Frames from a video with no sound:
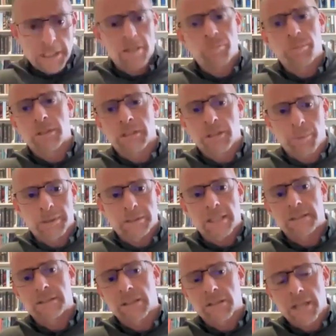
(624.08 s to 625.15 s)
inability to
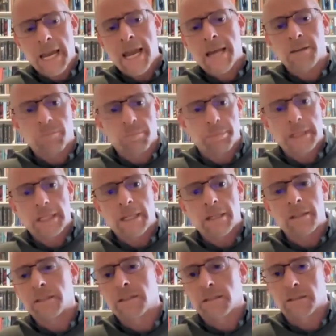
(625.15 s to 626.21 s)
possess the land,
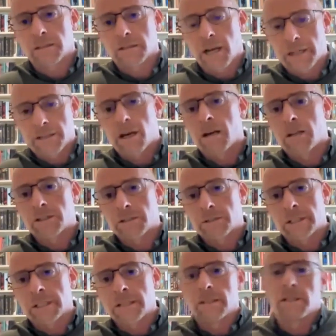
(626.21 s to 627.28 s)
B,
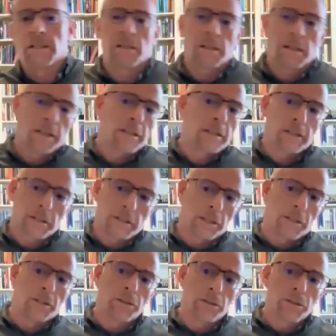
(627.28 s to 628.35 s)
idolatry, and then the
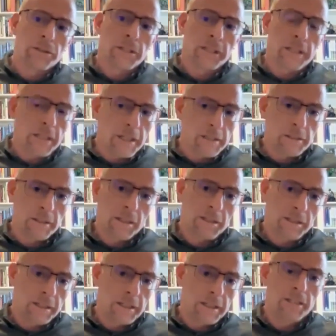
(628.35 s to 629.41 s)
conclusion is
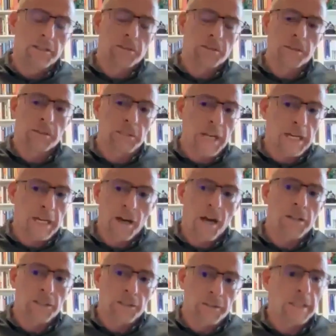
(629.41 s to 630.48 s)
Israel's
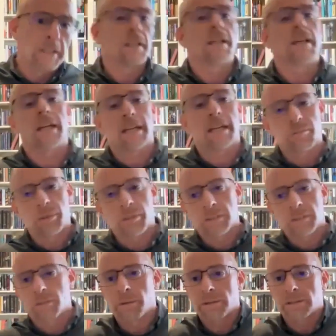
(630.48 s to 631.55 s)
idolatry,
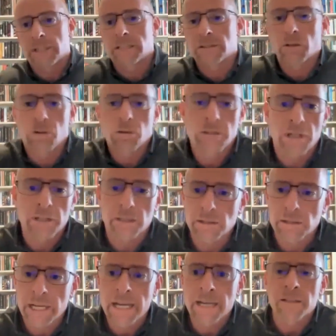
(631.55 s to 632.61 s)
inability to possess or hold on to the
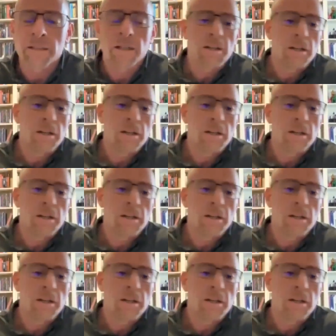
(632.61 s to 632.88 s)
land.